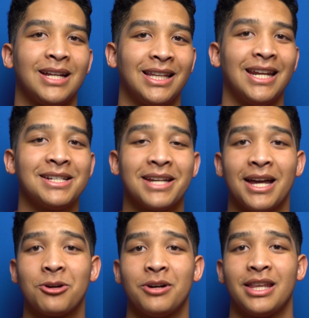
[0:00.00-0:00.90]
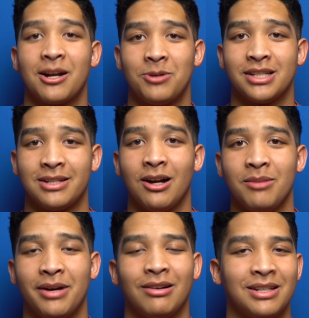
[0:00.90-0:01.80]
The next category that I want to talk
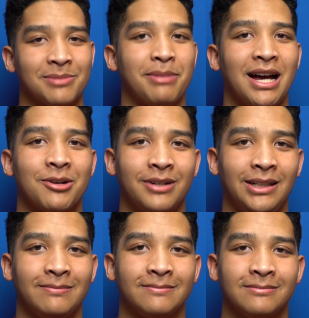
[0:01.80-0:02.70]
about is battery.